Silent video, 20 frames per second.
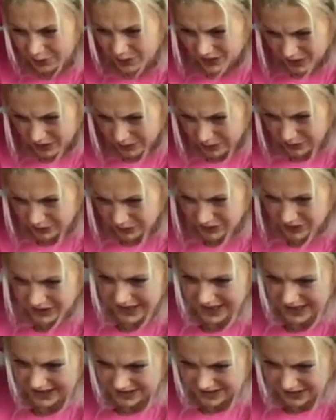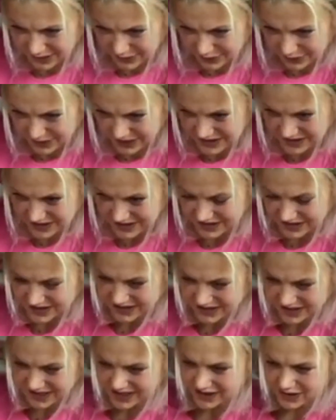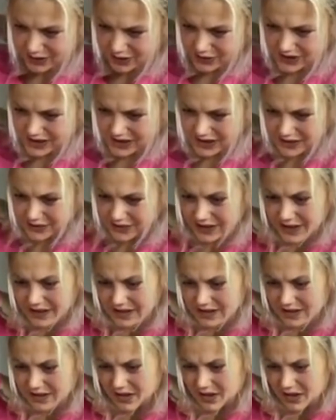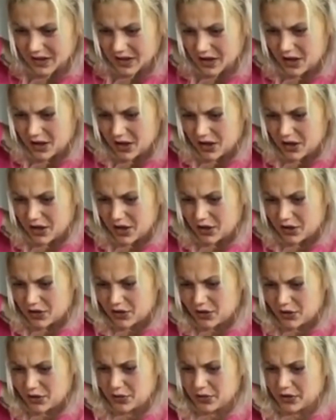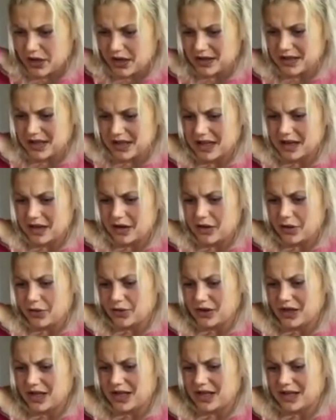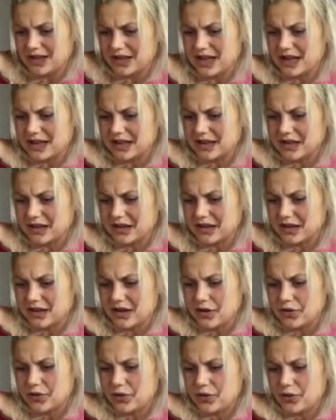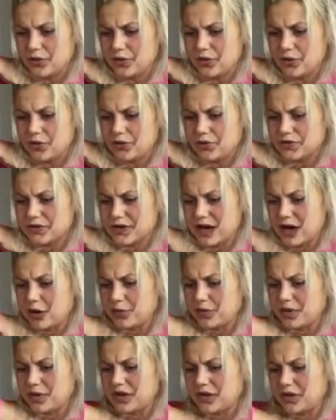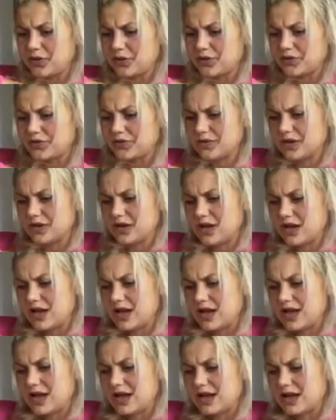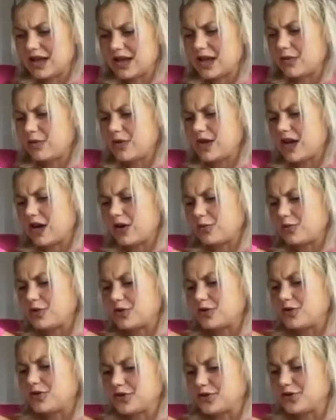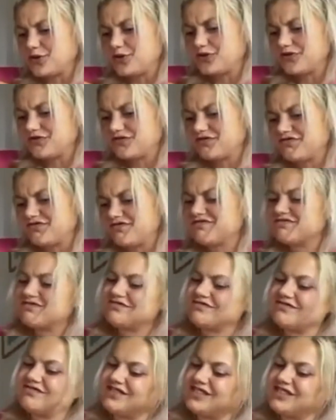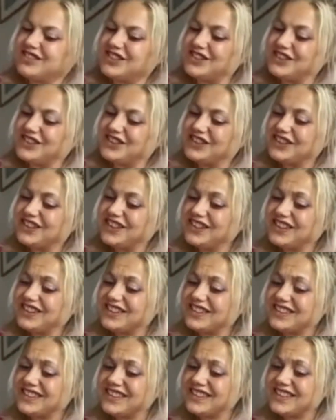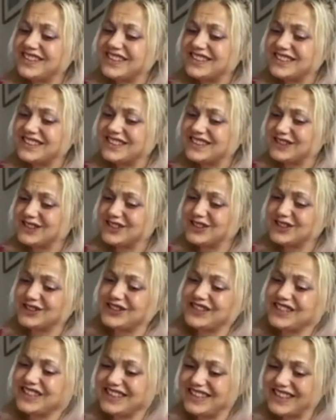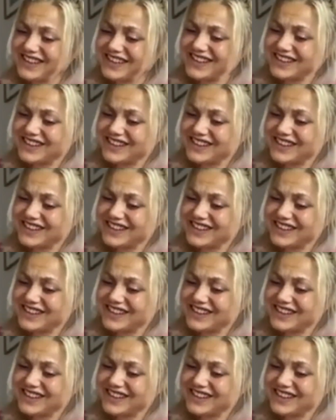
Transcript: people answer questions and all these things. Do you not get lonely in that? Who's helping you? Can we help you too? Aww, this is so sweet.